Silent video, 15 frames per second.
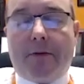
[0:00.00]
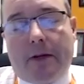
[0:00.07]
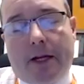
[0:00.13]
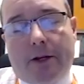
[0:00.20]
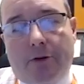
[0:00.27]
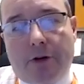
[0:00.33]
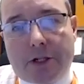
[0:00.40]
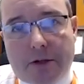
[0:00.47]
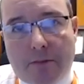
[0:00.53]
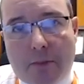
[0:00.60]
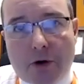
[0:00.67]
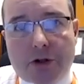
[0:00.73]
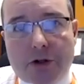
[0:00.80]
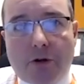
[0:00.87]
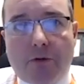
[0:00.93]
increased
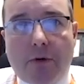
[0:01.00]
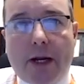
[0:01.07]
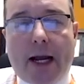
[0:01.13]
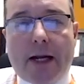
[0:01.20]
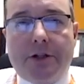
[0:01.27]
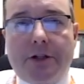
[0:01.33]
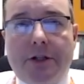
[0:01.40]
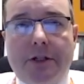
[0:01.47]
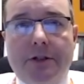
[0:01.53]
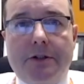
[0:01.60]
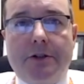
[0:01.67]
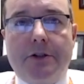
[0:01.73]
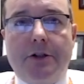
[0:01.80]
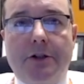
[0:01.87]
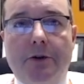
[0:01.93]
emotional
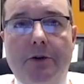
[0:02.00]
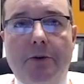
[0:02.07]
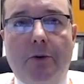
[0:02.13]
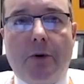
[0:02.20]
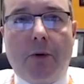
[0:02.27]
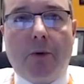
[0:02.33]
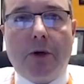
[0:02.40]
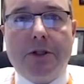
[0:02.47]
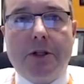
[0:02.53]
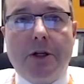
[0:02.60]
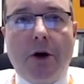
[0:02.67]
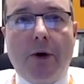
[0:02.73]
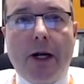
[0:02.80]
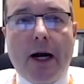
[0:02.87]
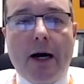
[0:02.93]
reactions to what's
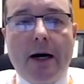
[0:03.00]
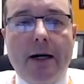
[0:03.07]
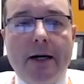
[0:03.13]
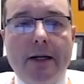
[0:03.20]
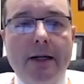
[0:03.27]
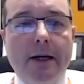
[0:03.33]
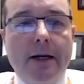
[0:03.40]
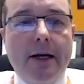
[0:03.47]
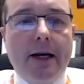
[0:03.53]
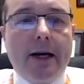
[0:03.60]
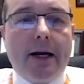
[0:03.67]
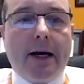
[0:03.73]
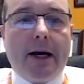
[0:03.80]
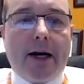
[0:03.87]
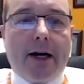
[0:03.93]
going on,
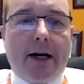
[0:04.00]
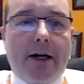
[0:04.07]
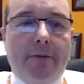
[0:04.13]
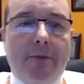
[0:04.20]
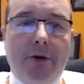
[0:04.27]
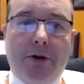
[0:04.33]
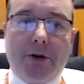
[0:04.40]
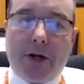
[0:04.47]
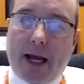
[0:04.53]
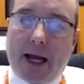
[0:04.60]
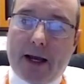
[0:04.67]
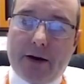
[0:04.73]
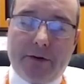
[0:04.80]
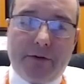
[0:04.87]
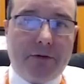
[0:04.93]
you could
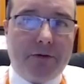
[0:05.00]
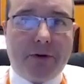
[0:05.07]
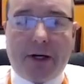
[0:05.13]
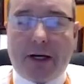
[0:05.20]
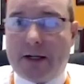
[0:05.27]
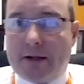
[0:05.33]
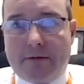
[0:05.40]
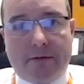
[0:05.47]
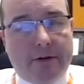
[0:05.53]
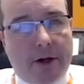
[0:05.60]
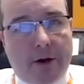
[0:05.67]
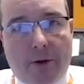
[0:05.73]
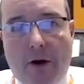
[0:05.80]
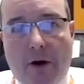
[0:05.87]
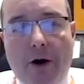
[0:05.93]
have
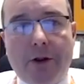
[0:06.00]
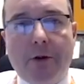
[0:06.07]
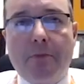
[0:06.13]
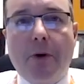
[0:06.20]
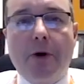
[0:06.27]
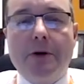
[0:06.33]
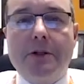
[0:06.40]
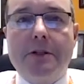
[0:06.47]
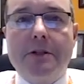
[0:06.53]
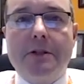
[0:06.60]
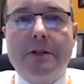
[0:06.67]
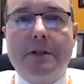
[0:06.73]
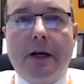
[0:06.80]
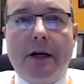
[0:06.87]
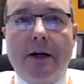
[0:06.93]
other
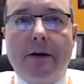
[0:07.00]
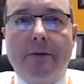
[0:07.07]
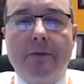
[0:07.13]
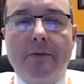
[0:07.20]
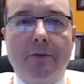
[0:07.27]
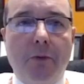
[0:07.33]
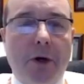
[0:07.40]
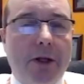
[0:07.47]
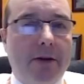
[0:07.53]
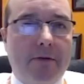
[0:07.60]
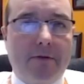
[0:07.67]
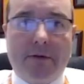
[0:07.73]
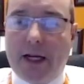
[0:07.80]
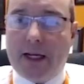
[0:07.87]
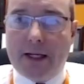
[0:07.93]
burdens with
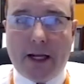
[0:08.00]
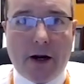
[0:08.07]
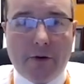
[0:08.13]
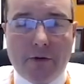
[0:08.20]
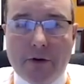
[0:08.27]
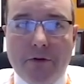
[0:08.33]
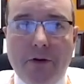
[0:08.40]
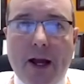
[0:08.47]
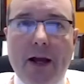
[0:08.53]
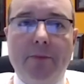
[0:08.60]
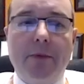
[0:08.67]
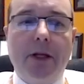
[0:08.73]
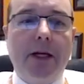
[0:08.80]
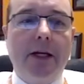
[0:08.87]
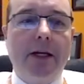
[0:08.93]
taking care of your
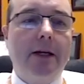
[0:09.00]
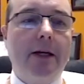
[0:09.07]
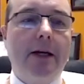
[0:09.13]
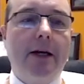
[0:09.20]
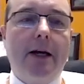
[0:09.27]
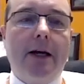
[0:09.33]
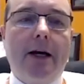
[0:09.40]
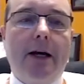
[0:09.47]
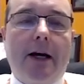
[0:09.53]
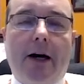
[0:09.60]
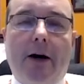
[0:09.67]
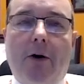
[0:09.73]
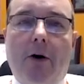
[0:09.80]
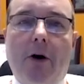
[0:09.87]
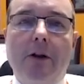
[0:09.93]
family.
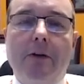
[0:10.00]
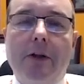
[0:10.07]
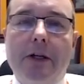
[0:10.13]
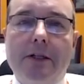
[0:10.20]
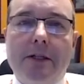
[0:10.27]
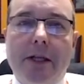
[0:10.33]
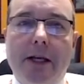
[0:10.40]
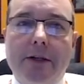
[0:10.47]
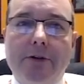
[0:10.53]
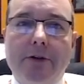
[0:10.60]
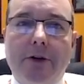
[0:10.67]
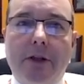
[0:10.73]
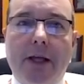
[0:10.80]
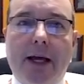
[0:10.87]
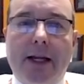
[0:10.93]
All of these things
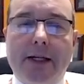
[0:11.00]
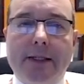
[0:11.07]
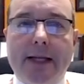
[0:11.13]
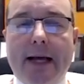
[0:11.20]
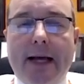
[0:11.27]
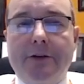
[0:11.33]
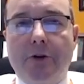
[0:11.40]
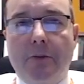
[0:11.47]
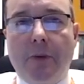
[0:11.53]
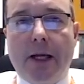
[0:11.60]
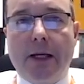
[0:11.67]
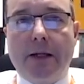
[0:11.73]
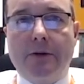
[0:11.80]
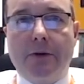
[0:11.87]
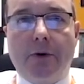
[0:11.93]
could then
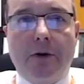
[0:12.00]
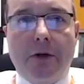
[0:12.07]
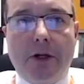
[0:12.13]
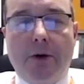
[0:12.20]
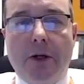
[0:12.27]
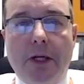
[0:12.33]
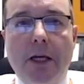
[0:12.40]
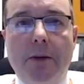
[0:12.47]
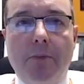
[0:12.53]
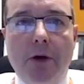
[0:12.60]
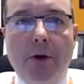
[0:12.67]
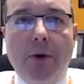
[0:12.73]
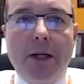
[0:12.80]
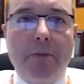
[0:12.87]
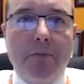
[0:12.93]
exacerbate or, you know, keep
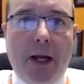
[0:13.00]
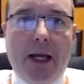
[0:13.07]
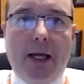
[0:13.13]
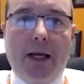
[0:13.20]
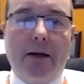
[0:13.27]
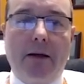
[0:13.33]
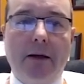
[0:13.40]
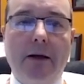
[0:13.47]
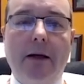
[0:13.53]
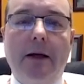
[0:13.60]
you in pain.